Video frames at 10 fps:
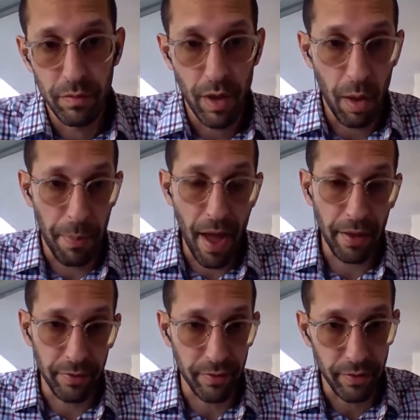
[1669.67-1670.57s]
help
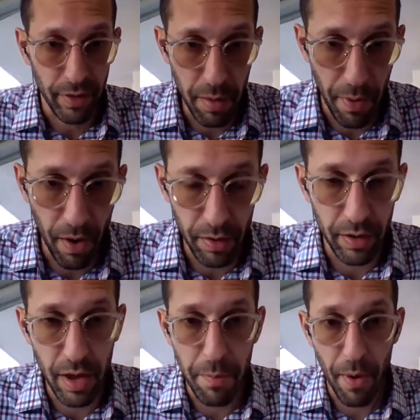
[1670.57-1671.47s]
us keep
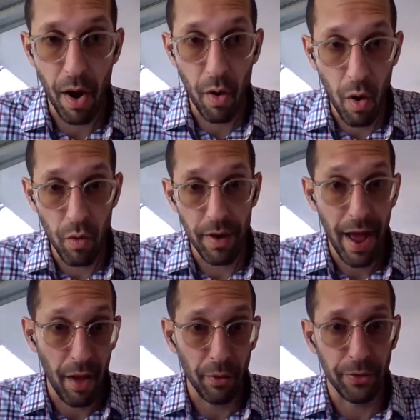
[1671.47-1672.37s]
our own
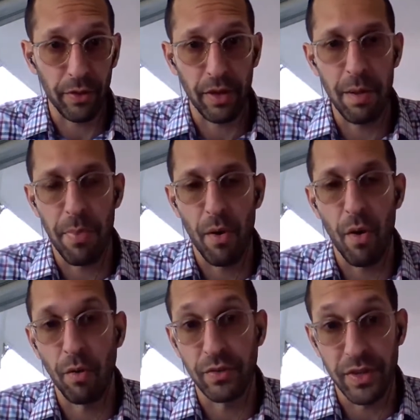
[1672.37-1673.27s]
health and keep our
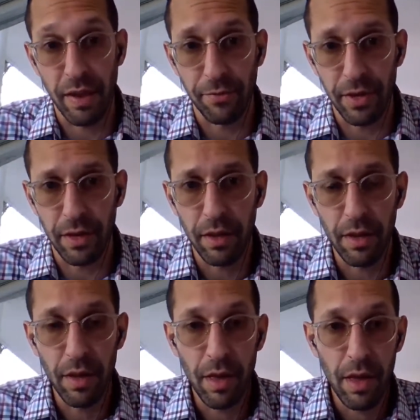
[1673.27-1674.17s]
own safety,
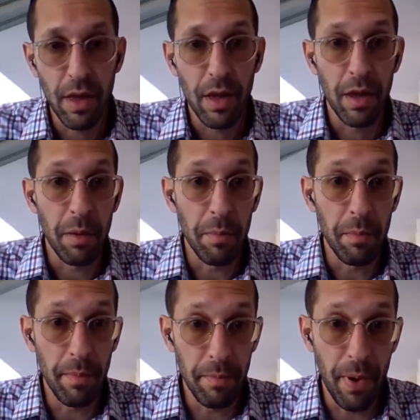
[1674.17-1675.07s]

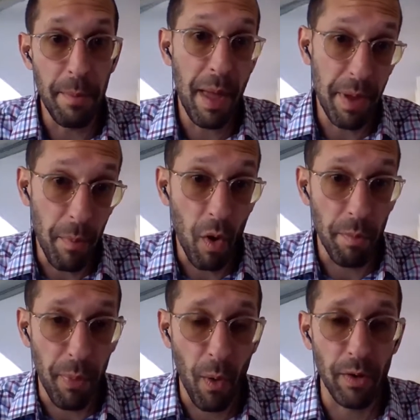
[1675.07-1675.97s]
but maybe more
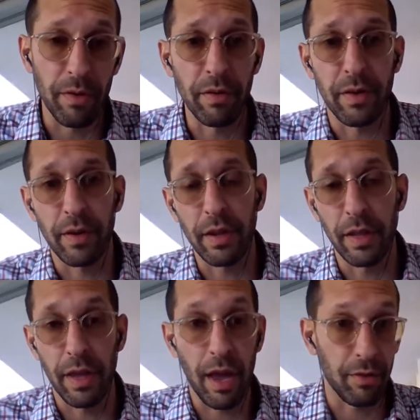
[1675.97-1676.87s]
important, in
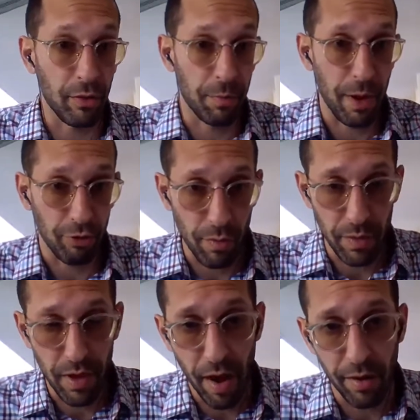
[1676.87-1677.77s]
the case especially
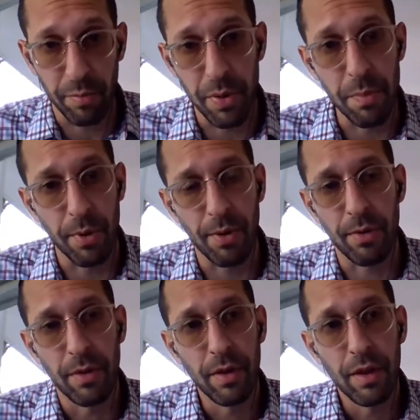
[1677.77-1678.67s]
with younger people,